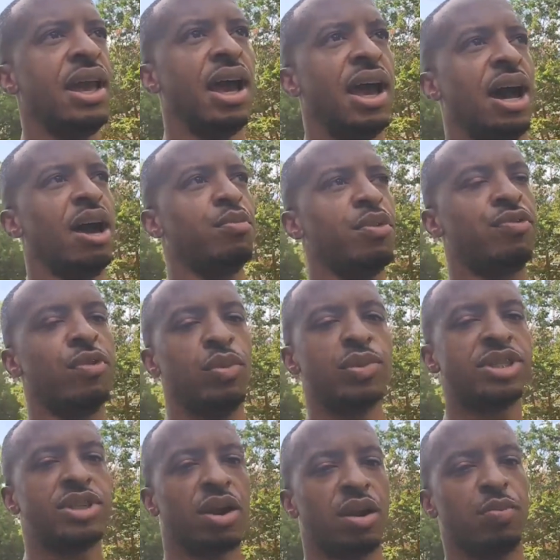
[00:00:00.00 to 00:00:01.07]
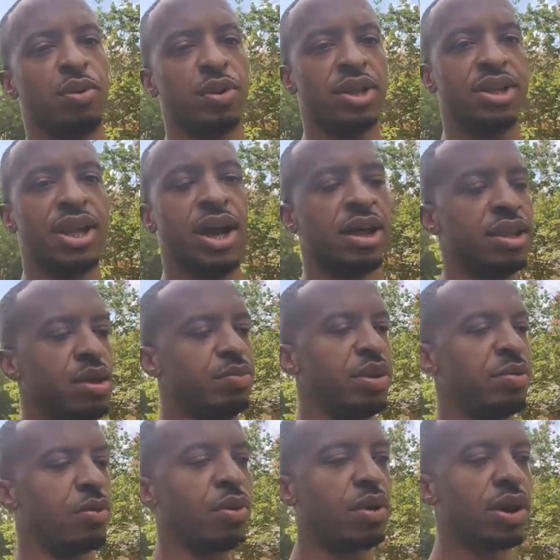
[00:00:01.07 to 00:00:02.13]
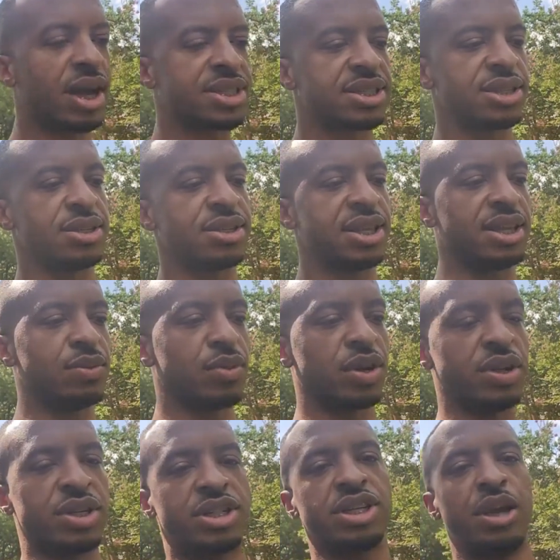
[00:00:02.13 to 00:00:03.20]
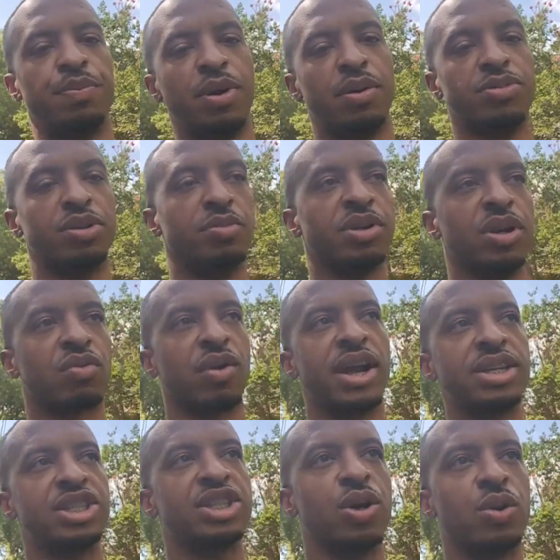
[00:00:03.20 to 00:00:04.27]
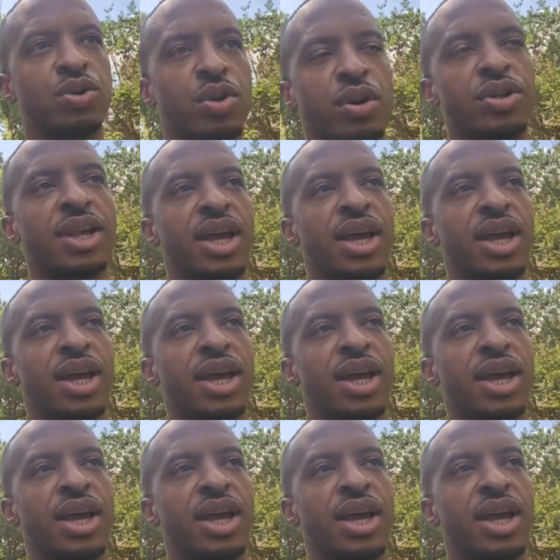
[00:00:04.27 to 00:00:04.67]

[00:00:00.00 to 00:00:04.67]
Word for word: um, before we started pulling down a little bit more. I still think we're going to shape up to be a right shoulder on